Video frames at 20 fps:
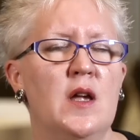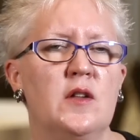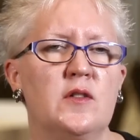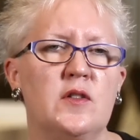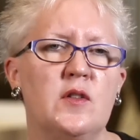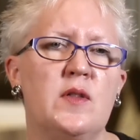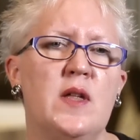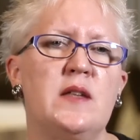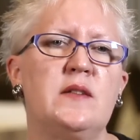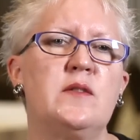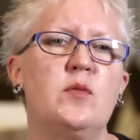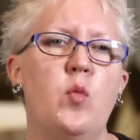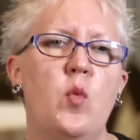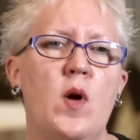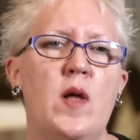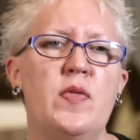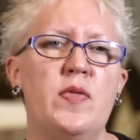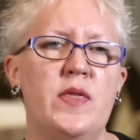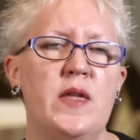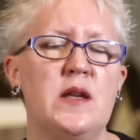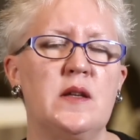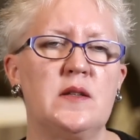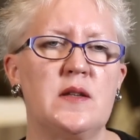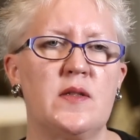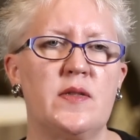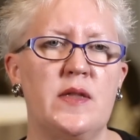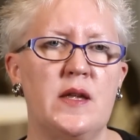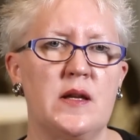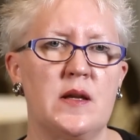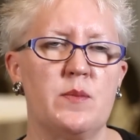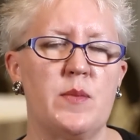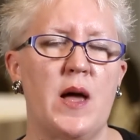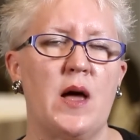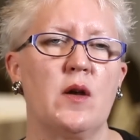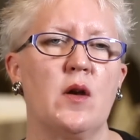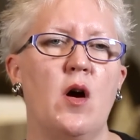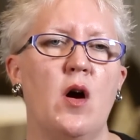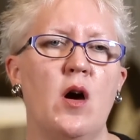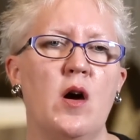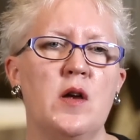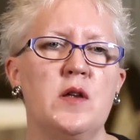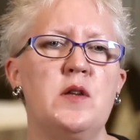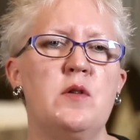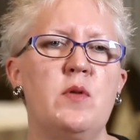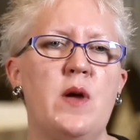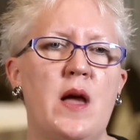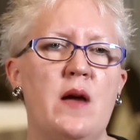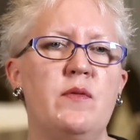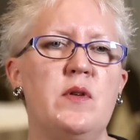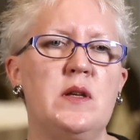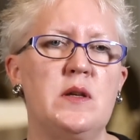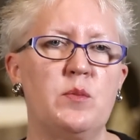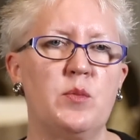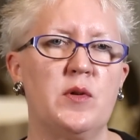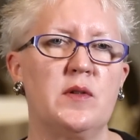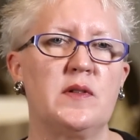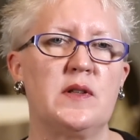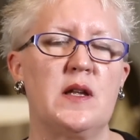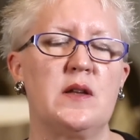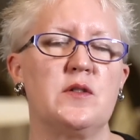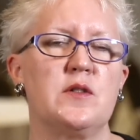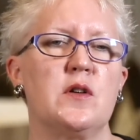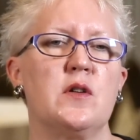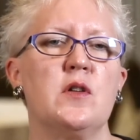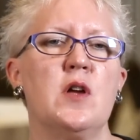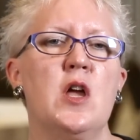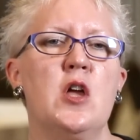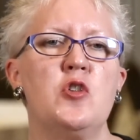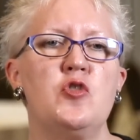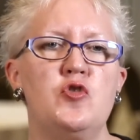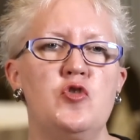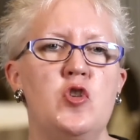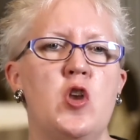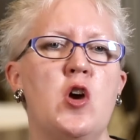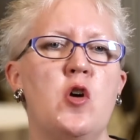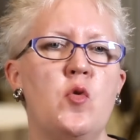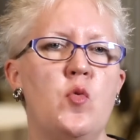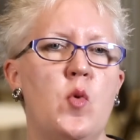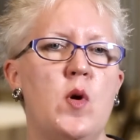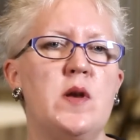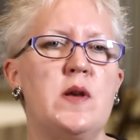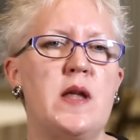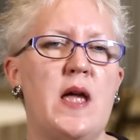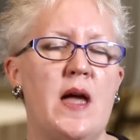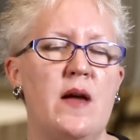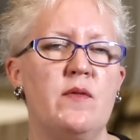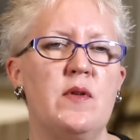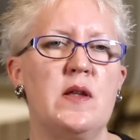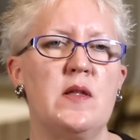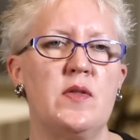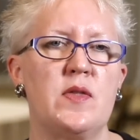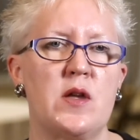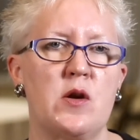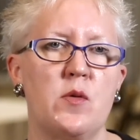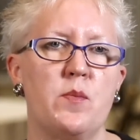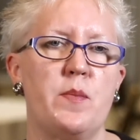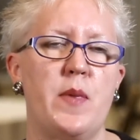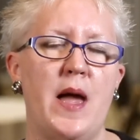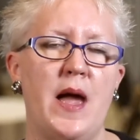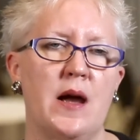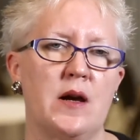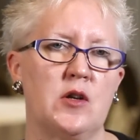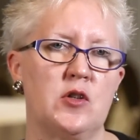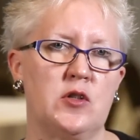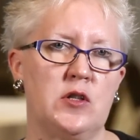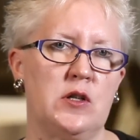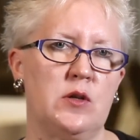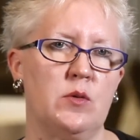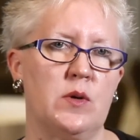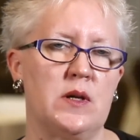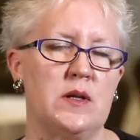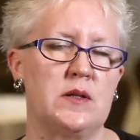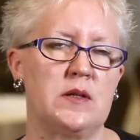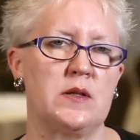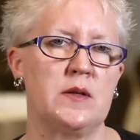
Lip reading: So that's one thing to think about. Are you having a presenter, no one having their back to it?